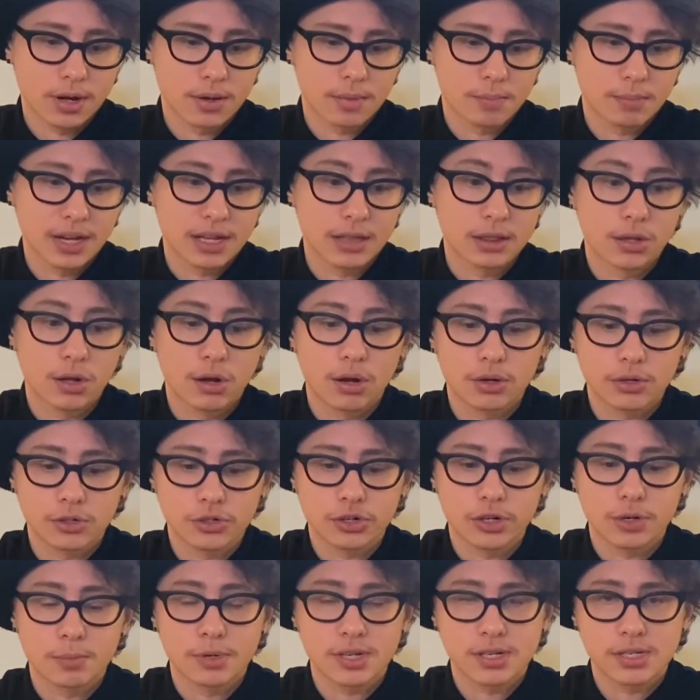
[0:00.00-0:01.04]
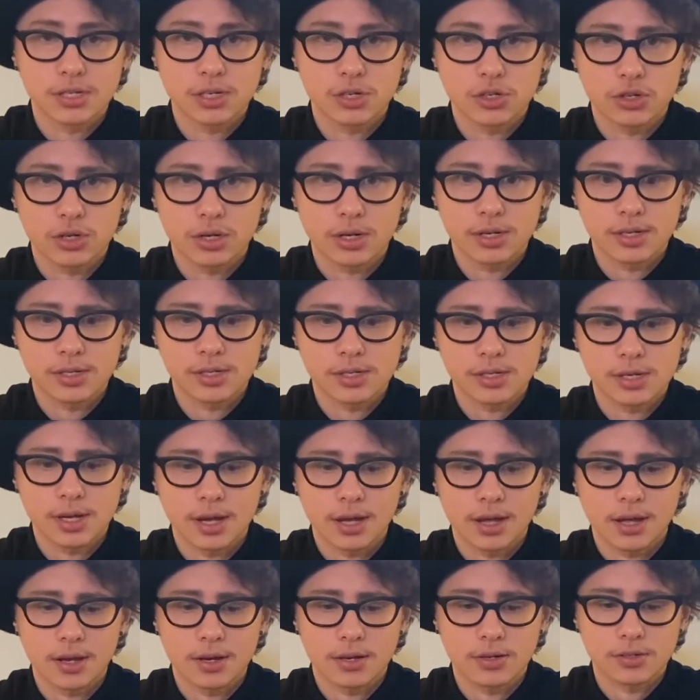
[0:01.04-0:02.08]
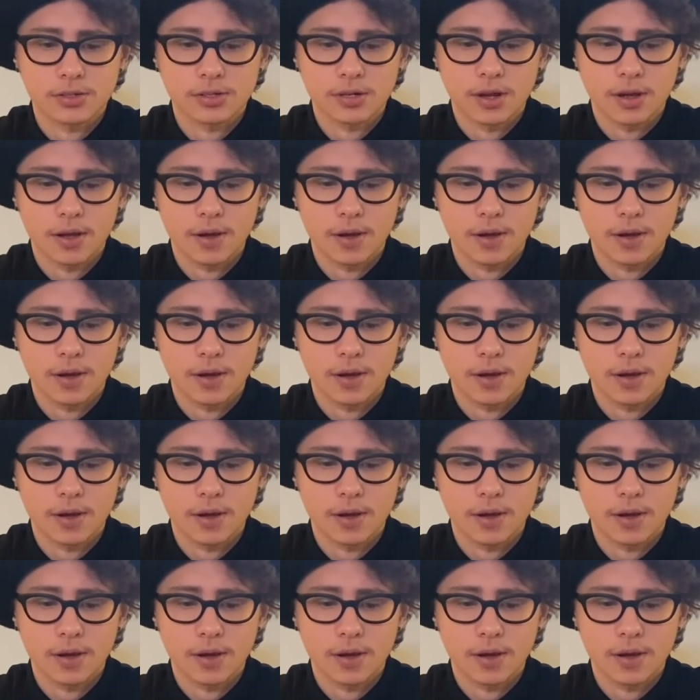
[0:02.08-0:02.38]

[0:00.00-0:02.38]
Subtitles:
make long-term decisions, and